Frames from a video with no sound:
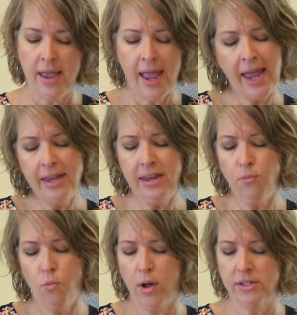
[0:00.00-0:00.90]
He
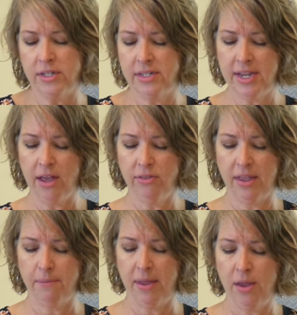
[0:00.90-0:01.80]
didn't want to tell
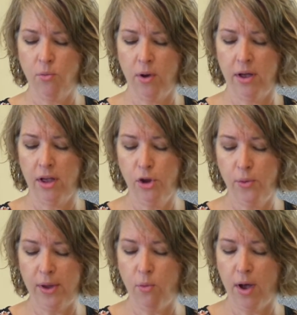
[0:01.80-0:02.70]
them who
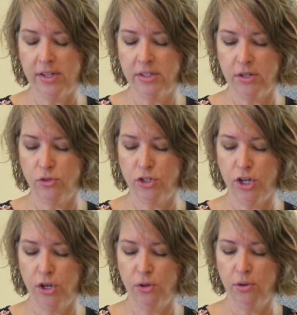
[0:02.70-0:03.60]
he was so
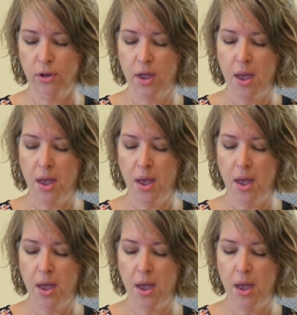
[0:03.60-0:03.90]
soon,